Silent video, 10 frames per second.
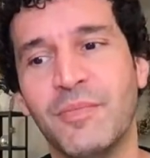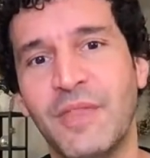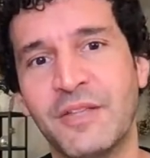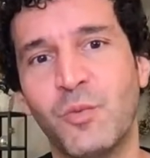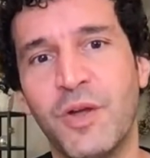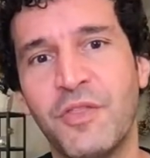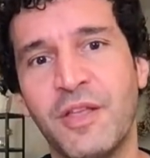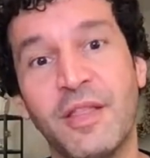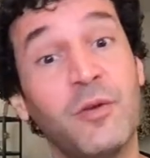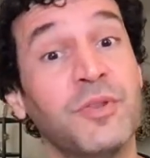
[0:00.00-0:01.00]
That's one
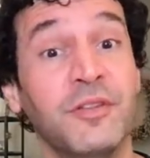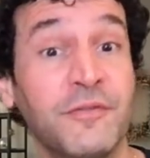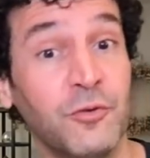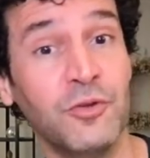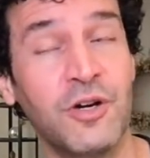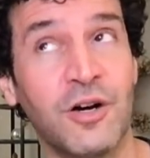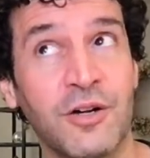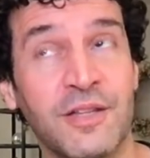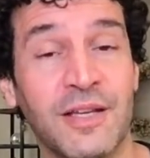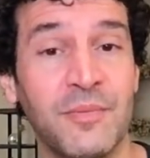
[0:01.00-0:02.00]
thing like with the Fool
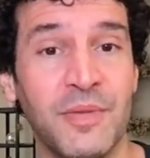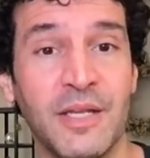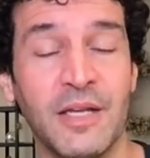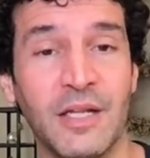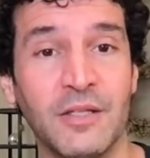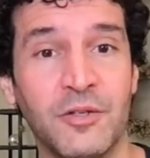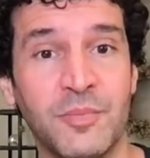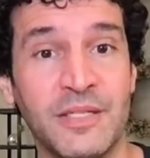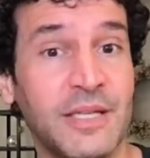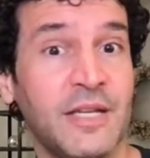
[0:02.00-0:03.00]
card that can be a little
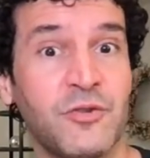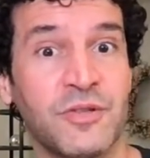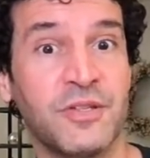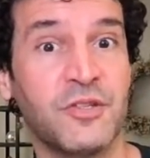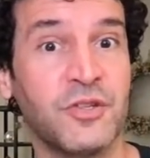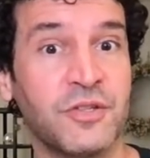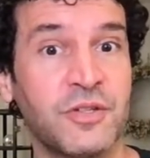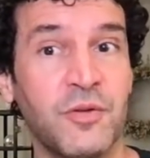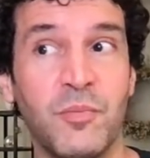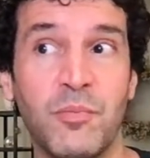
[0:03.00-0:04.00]
bit dangerous is
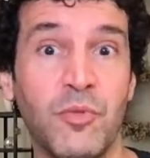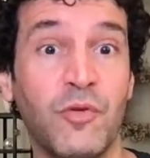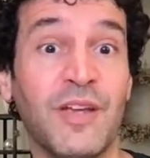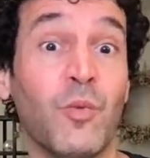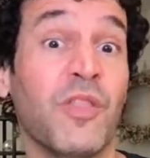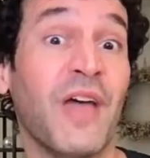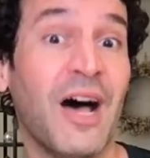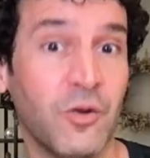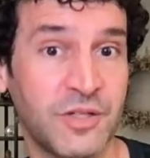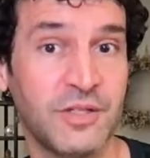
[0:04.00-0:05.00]
just moving
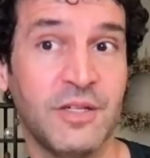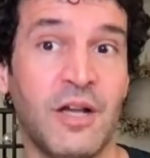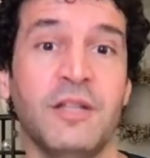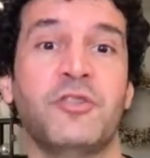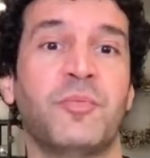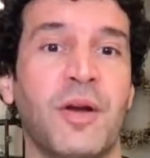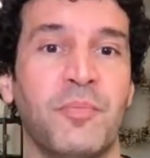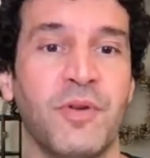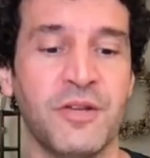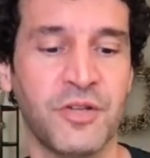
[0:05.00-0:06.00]
without knowledge or
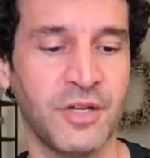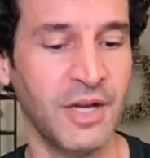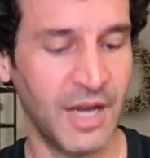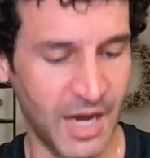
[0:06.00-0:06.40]
preparation.